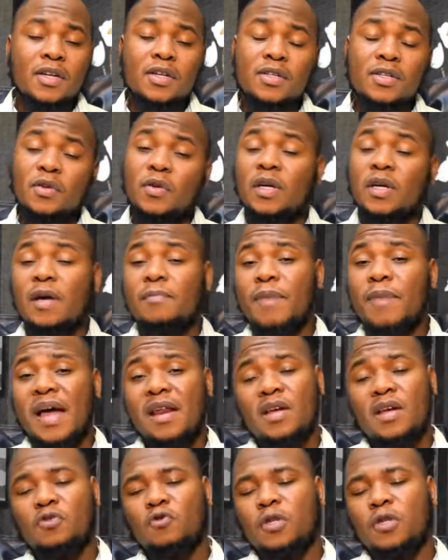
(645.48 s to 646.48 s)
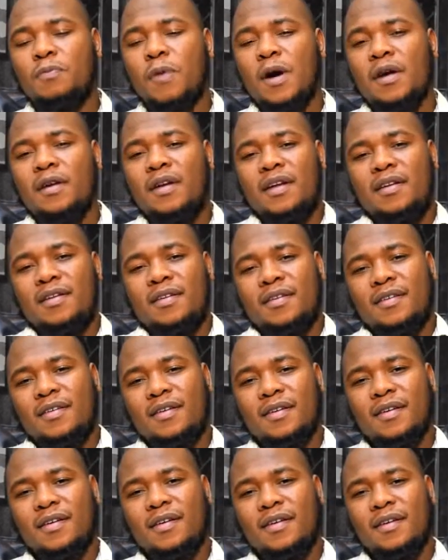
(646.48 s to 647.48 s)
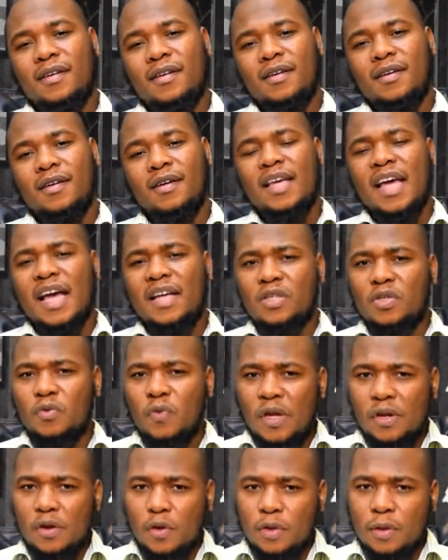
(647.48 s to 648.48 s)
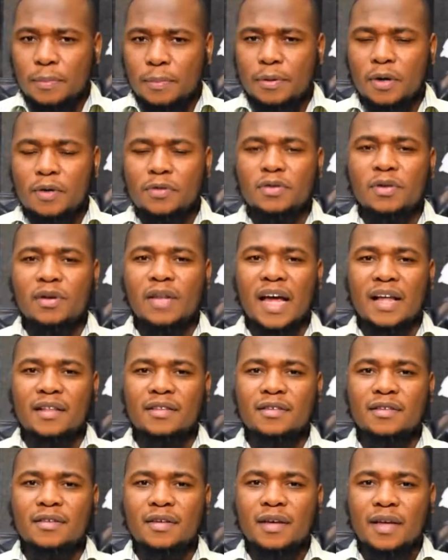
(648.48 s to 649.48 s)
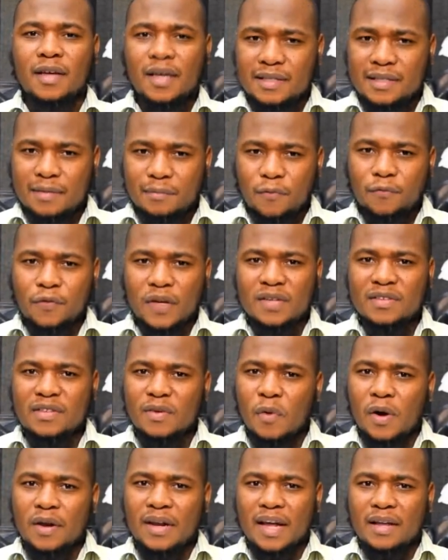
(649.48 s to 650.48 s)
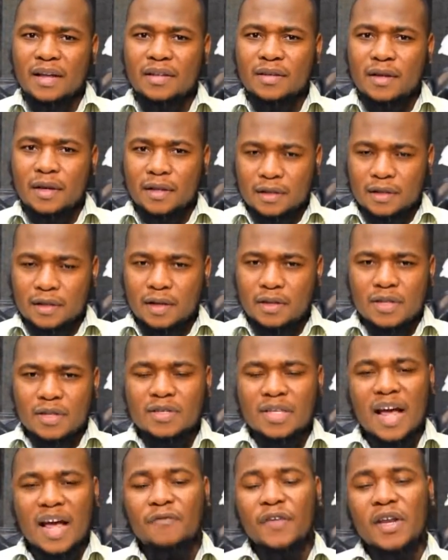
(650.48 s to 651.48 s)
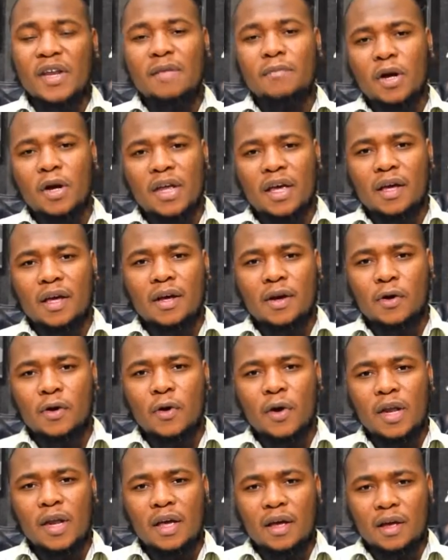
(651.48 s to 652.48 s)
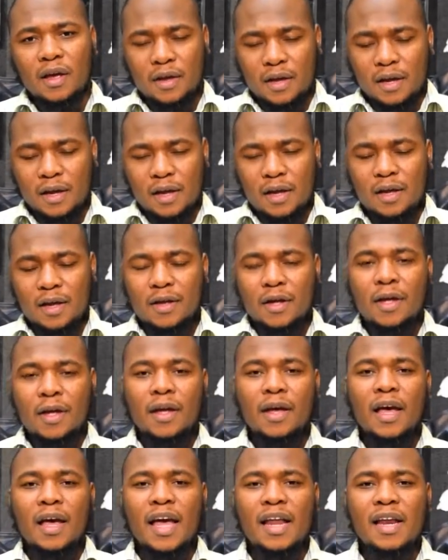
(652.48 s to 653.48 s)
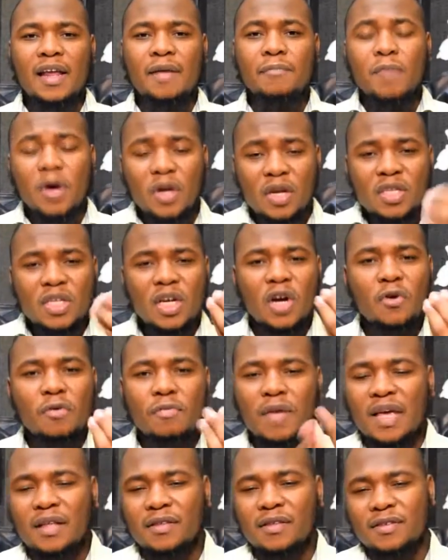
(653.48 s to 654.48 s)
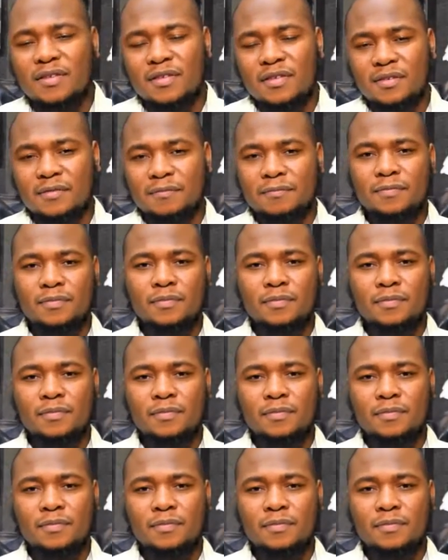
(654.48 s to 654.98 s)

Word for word: So the companions responded, Yes, we know the person that is a muflis, the one that doesn't have any money or any, any, any monetary means.